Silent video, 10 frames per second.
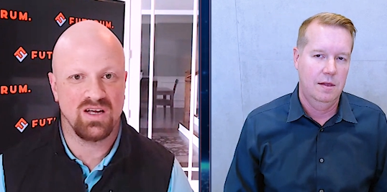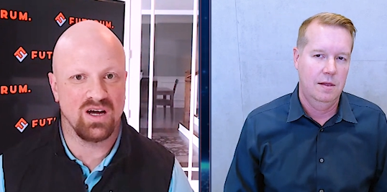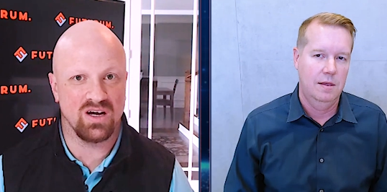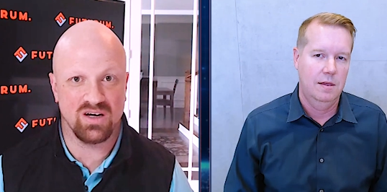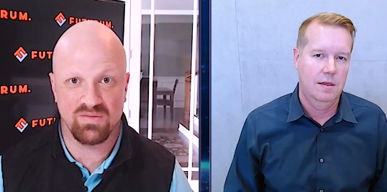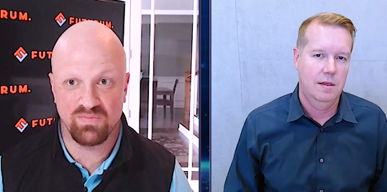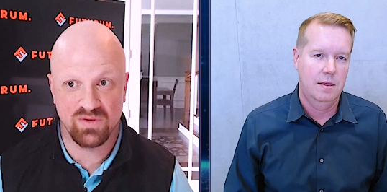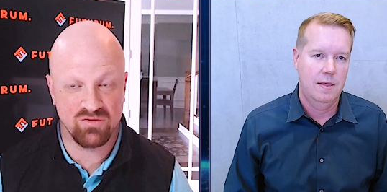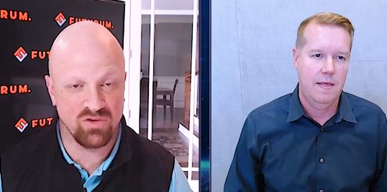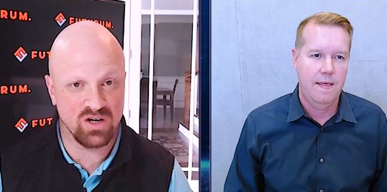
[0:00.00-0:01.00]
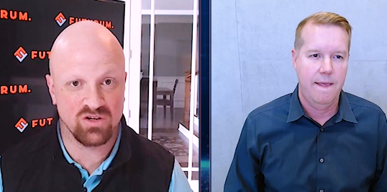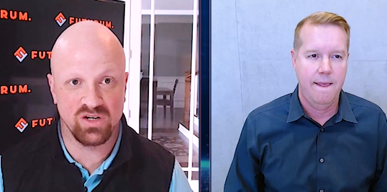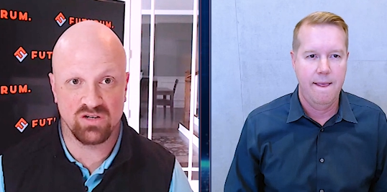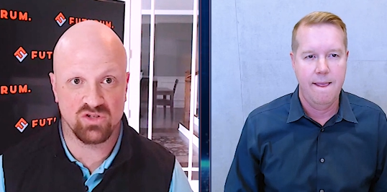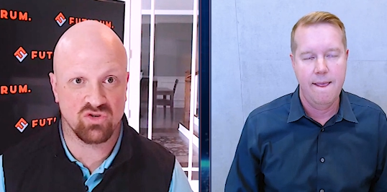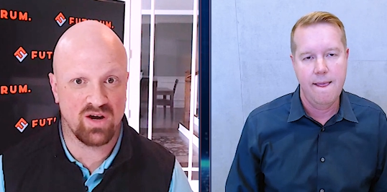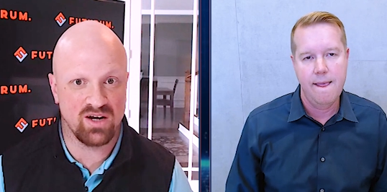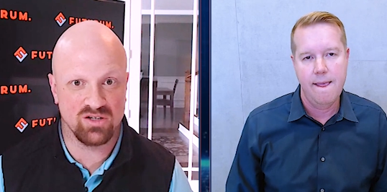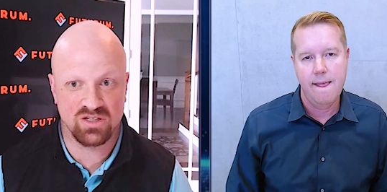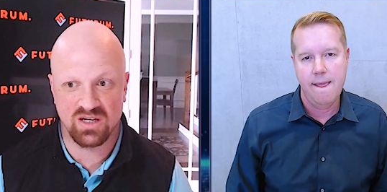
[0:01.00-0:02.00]
Speaker 1: uh, run clinical
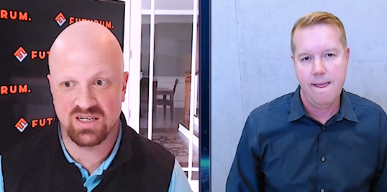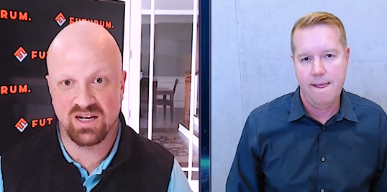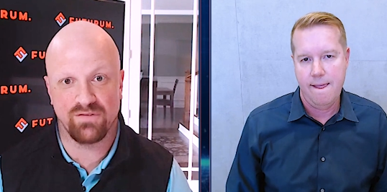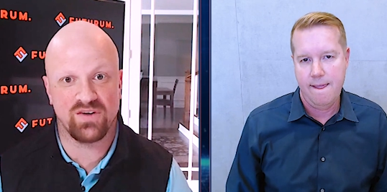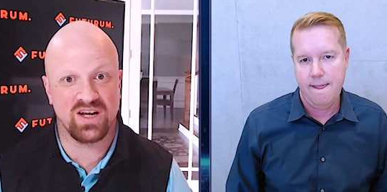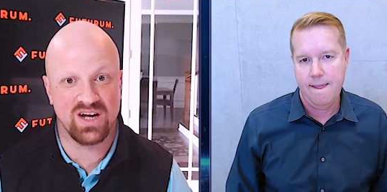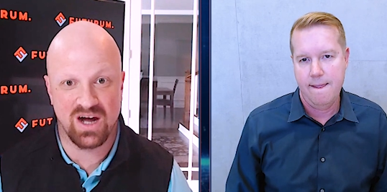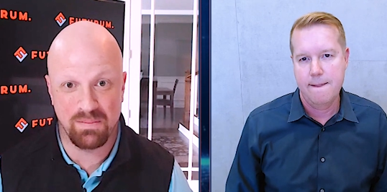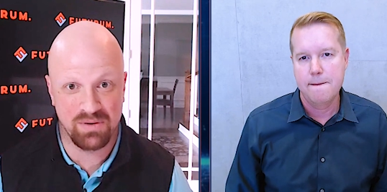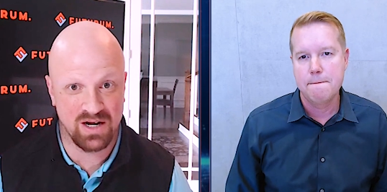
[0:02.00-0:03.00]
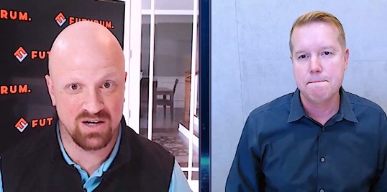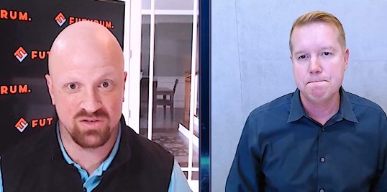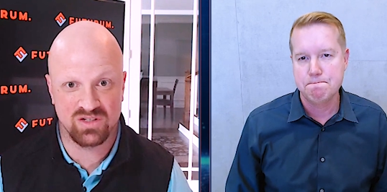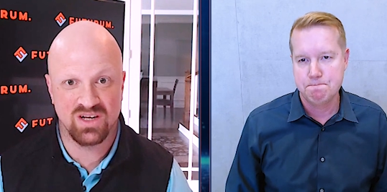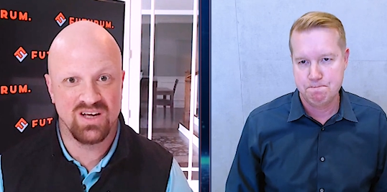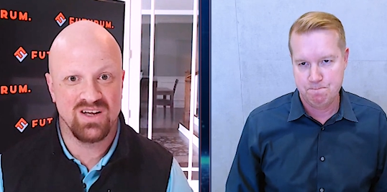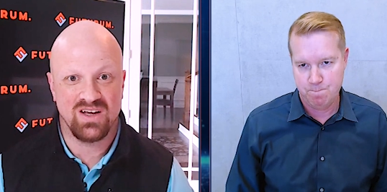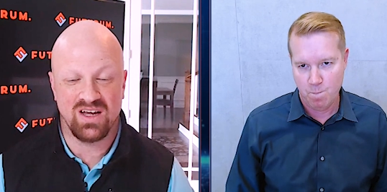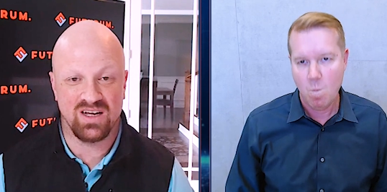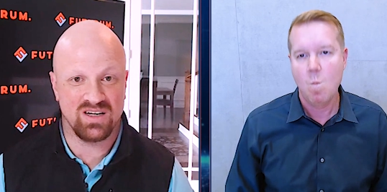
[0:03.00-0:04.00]
trials, identify compounds,
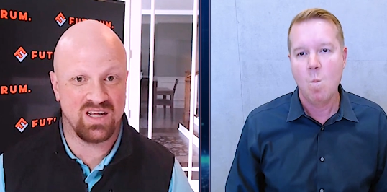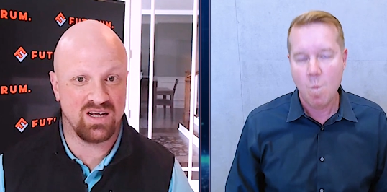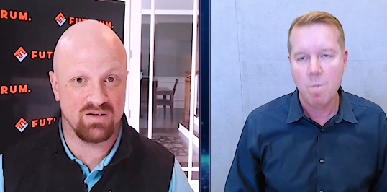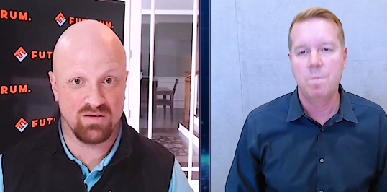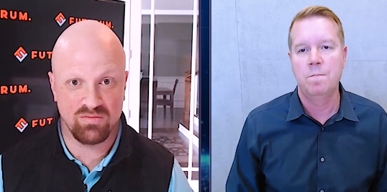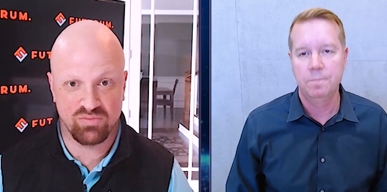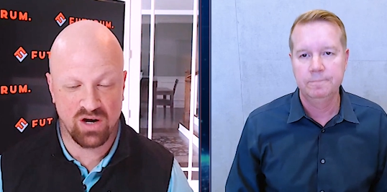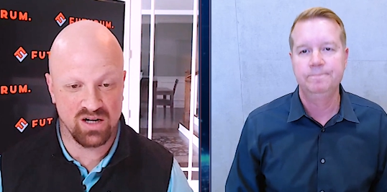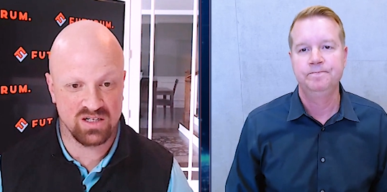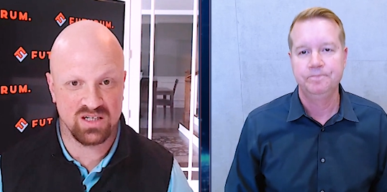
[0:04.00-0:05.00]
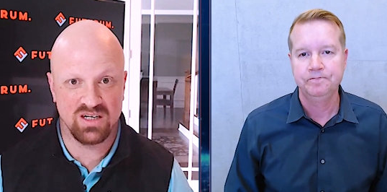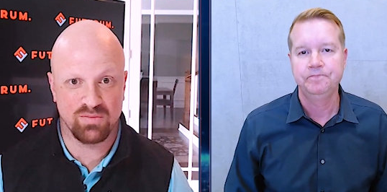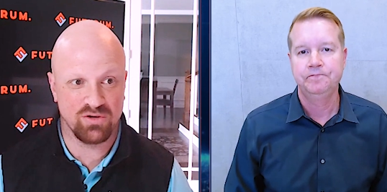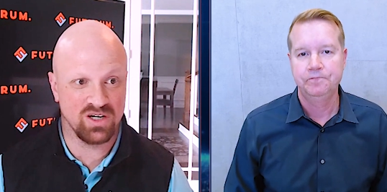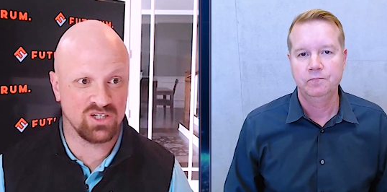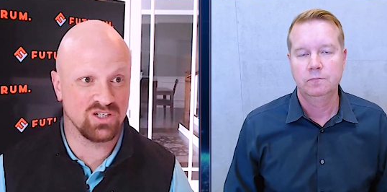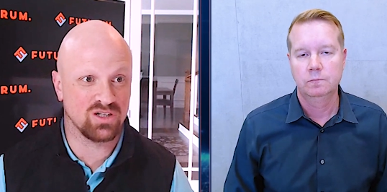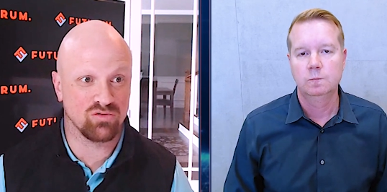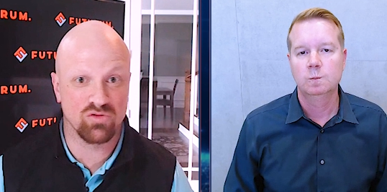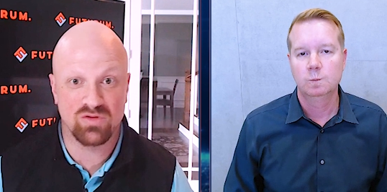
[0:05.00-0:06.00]
and get products into production
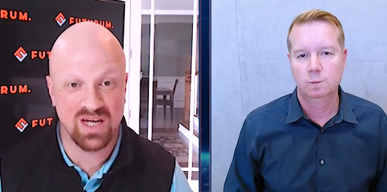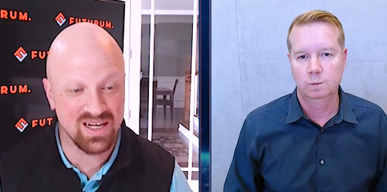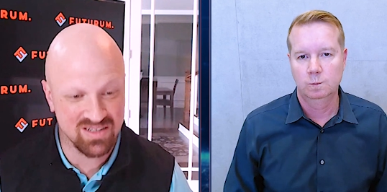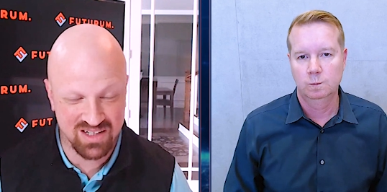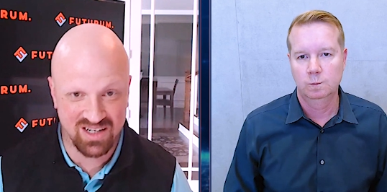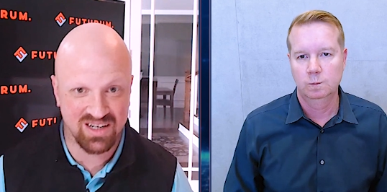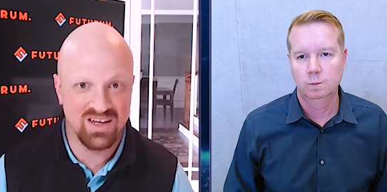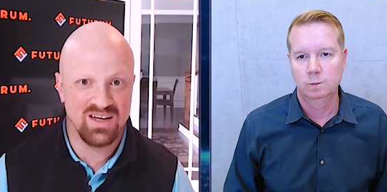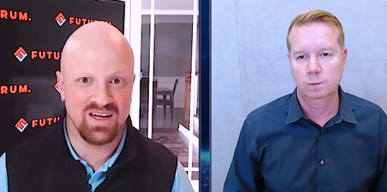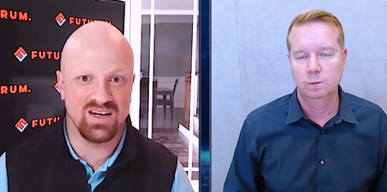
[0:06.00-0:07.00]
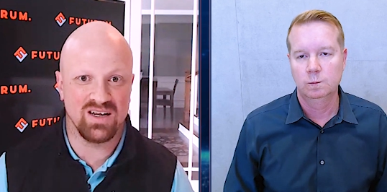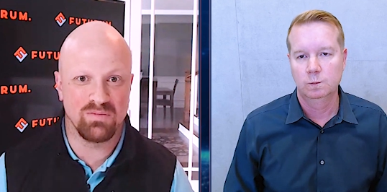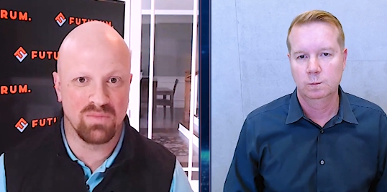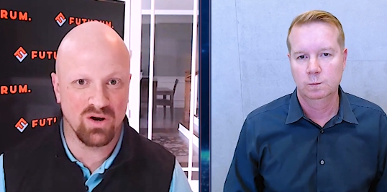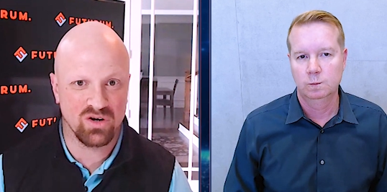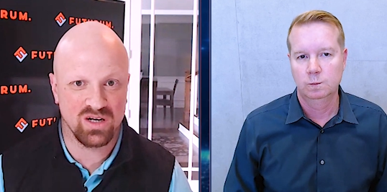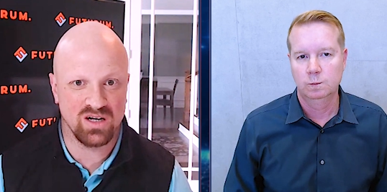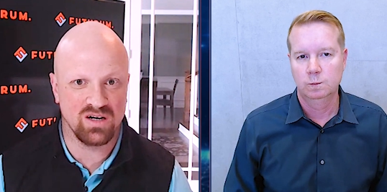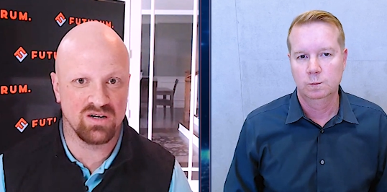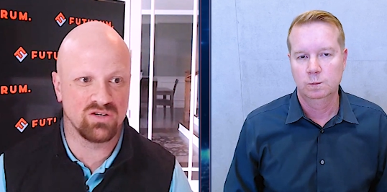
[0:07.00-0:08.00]
through testing and in
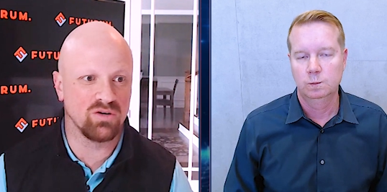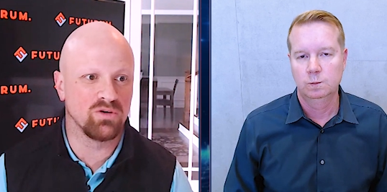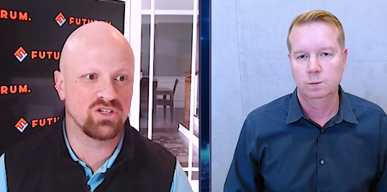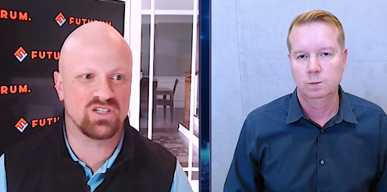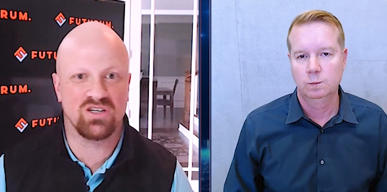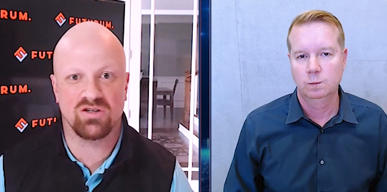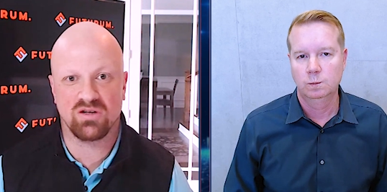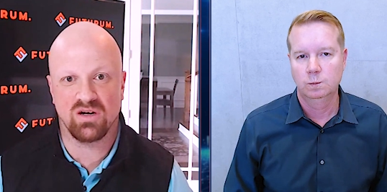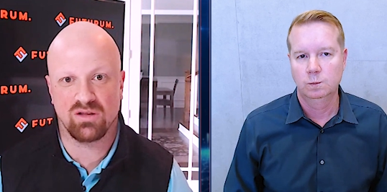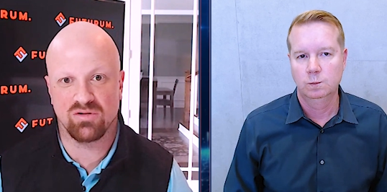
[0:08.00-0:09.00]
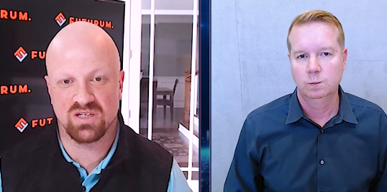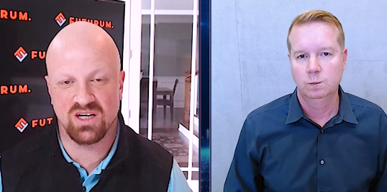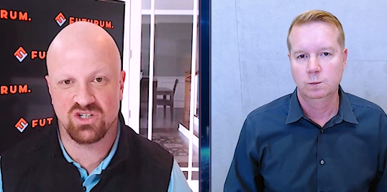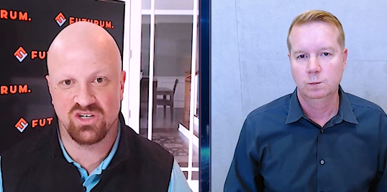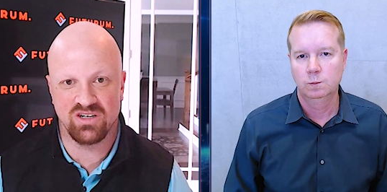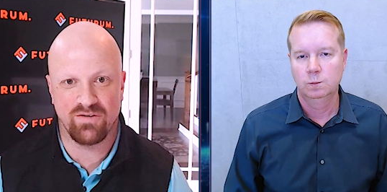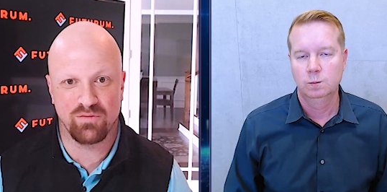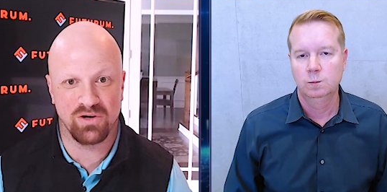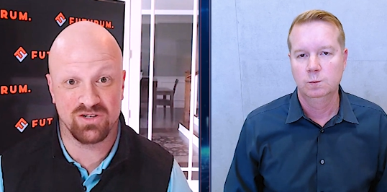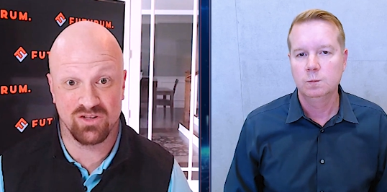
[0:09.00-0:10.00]
market under emergency use authorization in
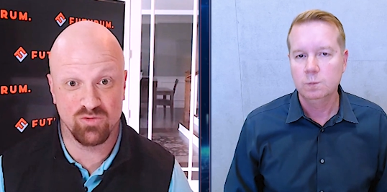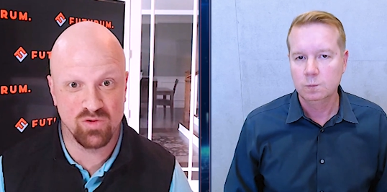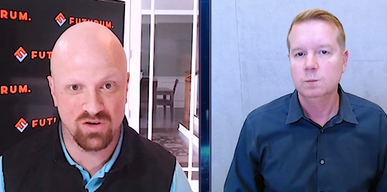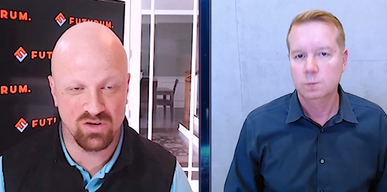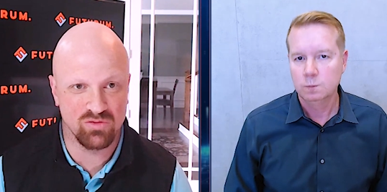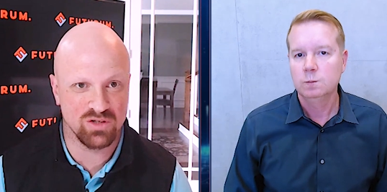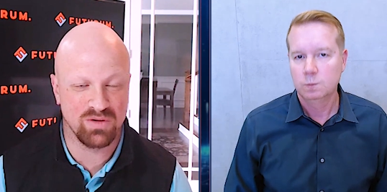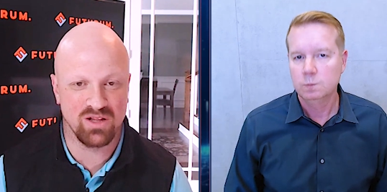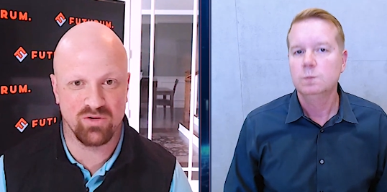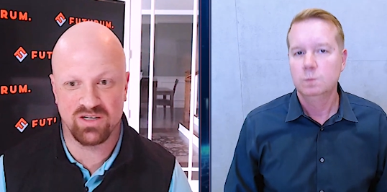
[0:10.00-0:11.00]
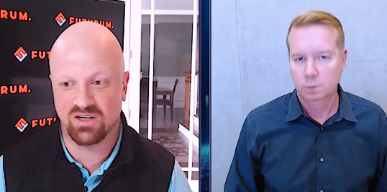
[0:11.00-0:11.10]
different parts of the world, which, by the way,